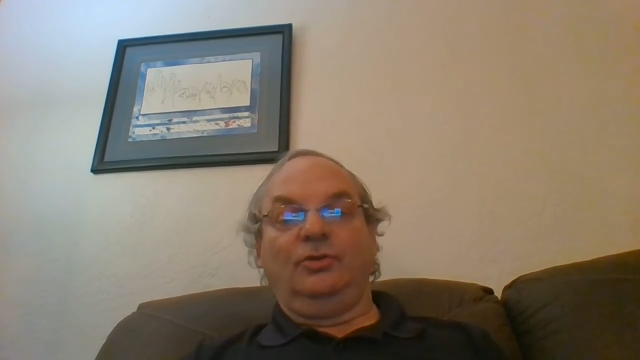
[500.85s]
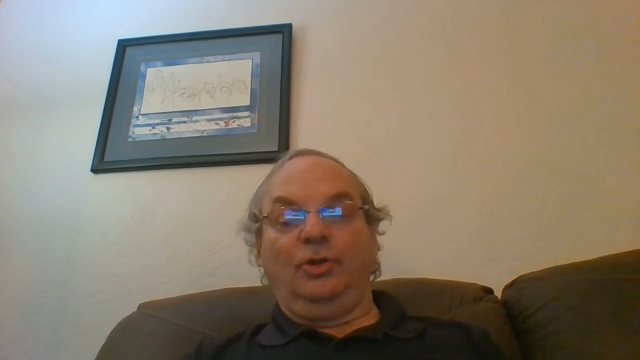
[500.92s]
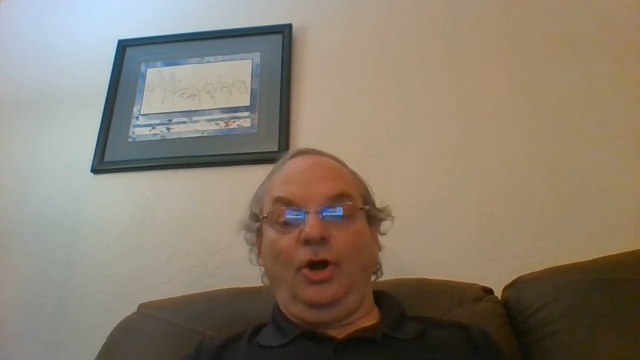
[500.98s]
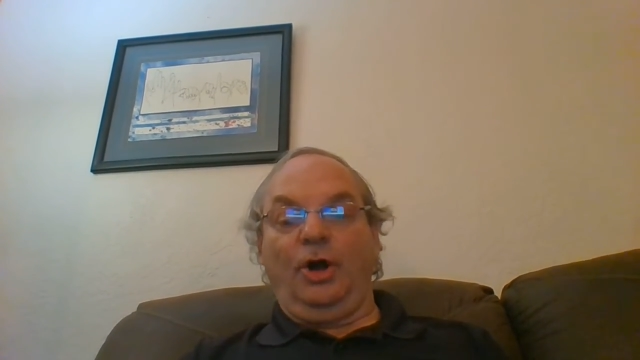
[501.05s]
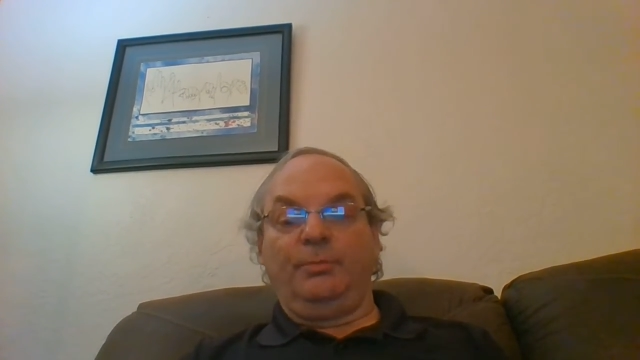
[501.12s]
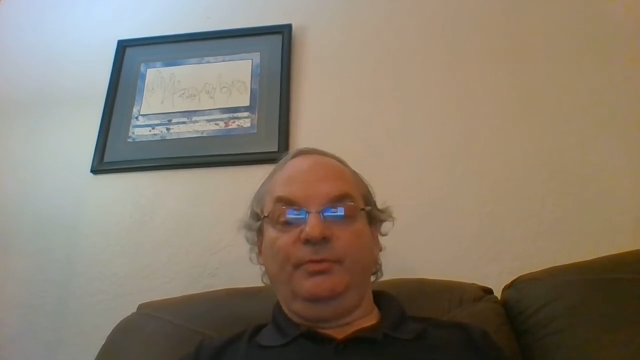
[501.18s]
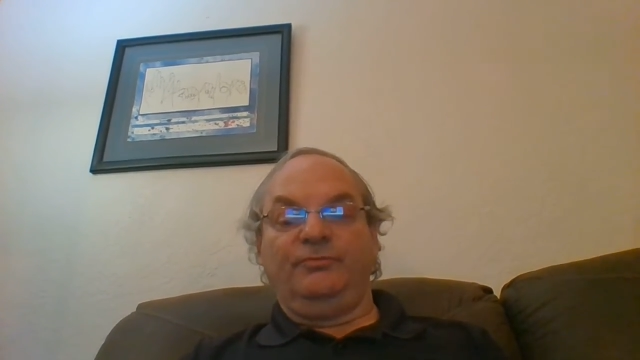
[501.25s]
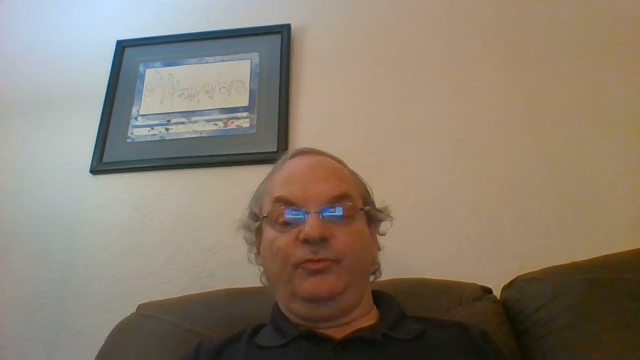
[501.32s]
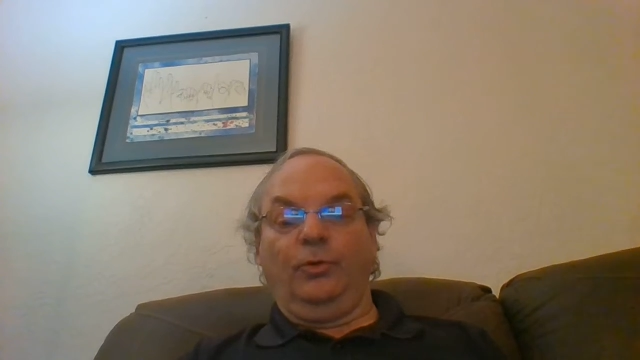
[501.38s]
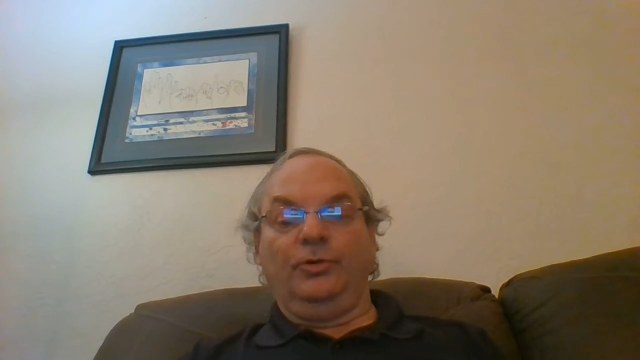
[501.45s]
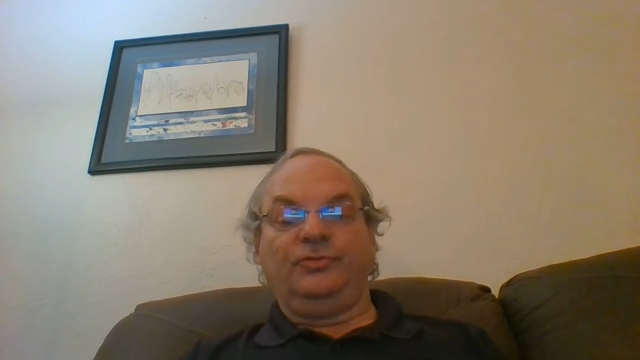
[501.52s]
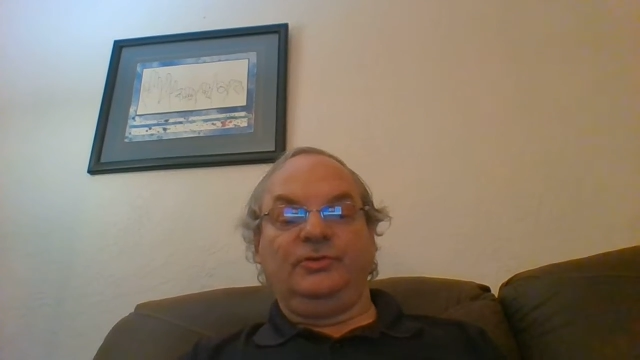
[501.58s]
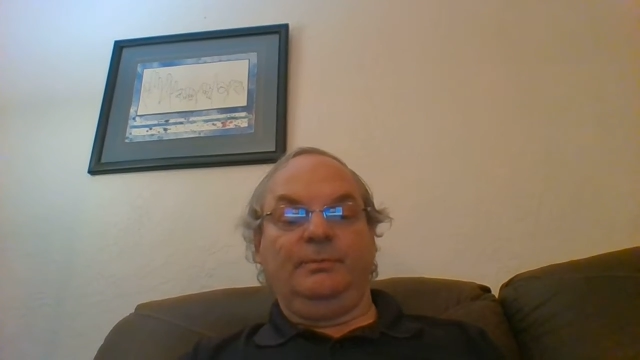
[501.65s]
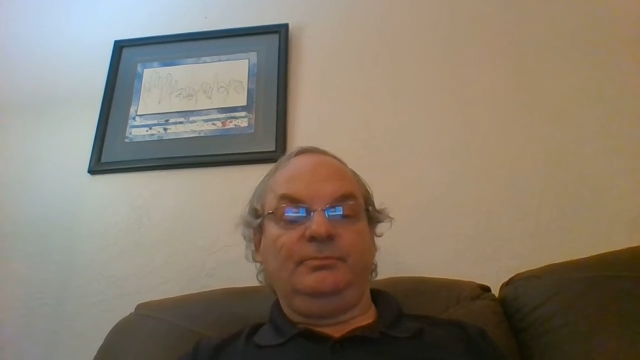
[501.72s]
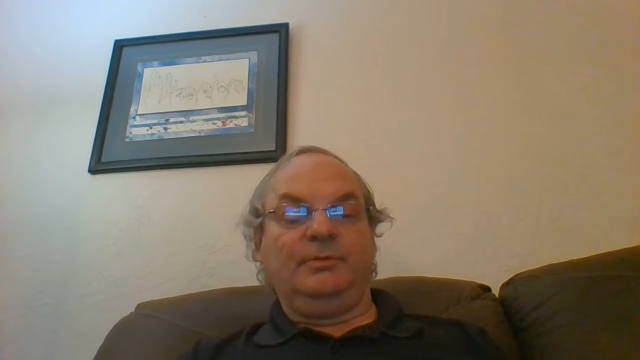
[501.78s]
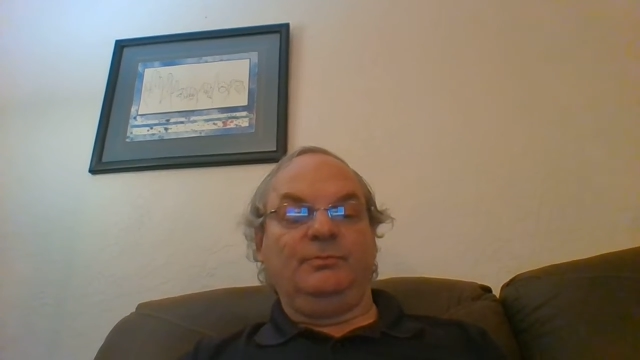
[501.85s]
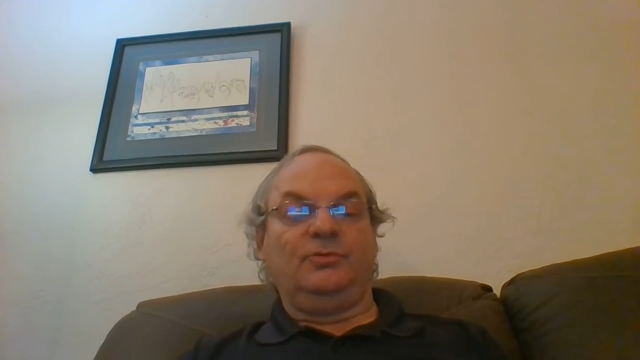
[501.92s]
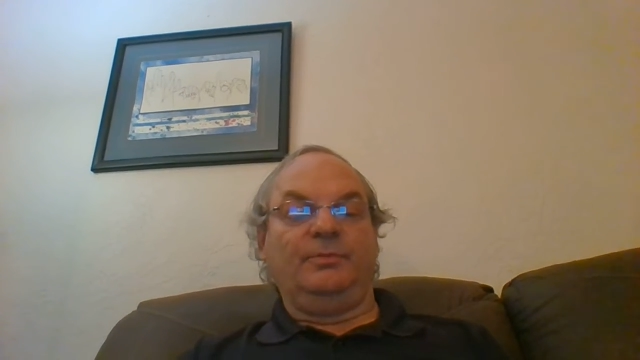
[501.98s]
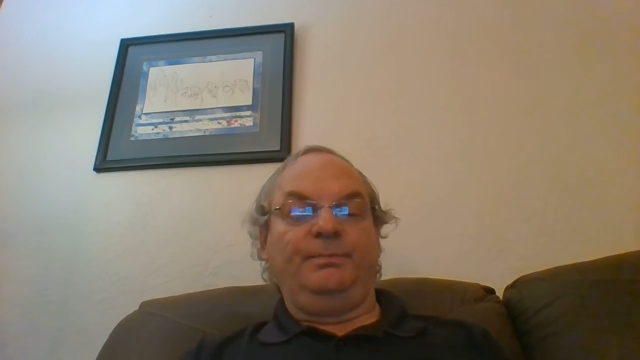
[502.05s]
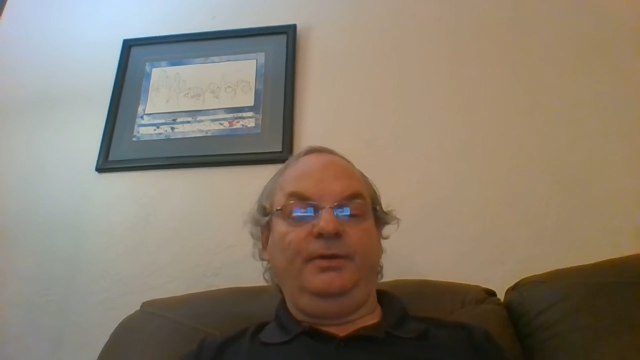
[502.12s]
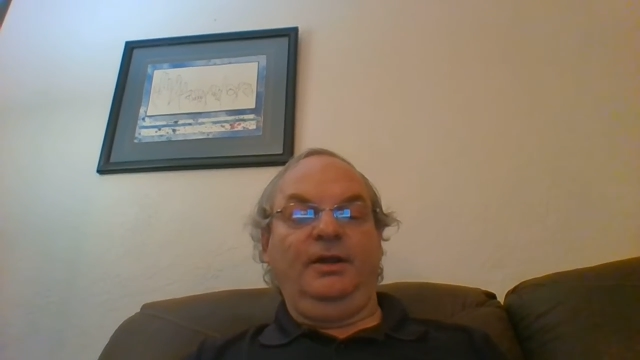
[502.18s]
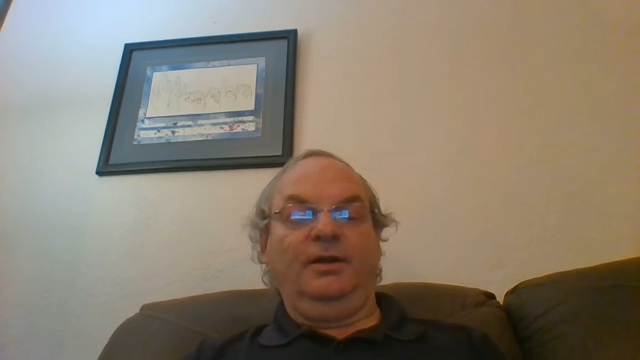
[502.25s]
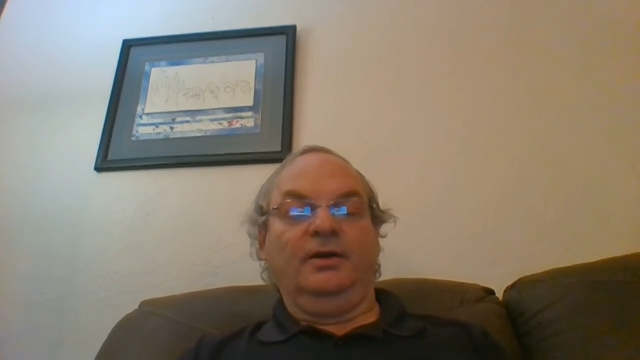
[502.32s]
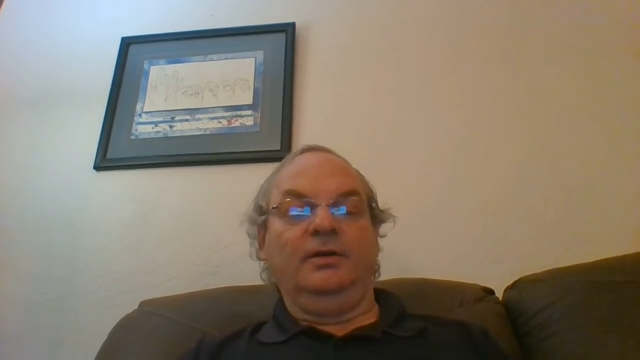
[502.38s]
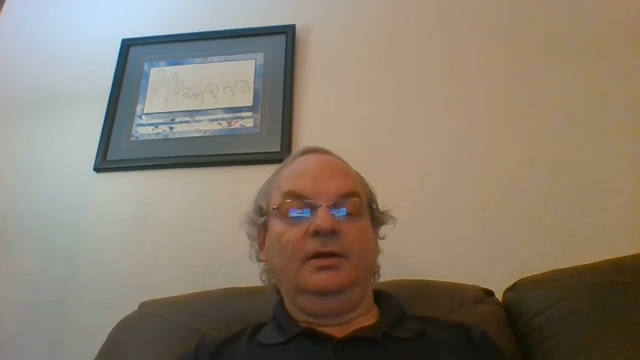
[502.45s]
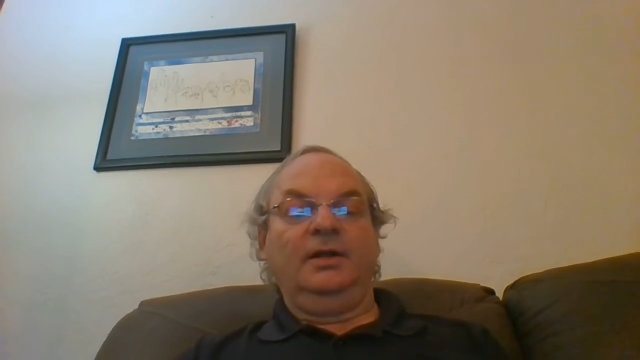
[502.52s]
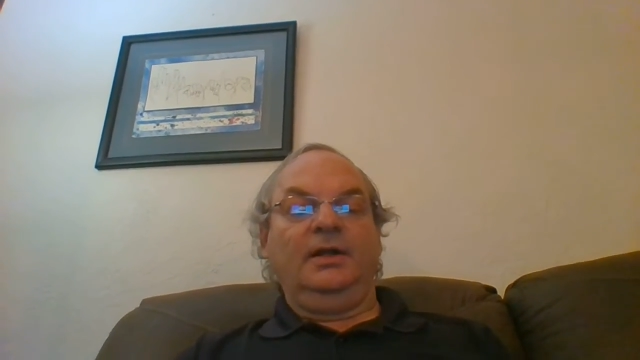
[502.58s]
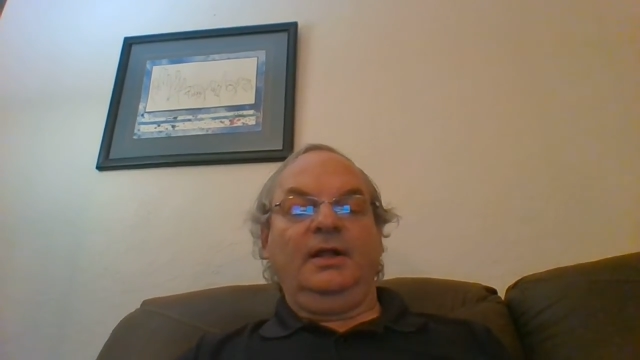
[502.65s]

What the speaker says: long before symptoms appear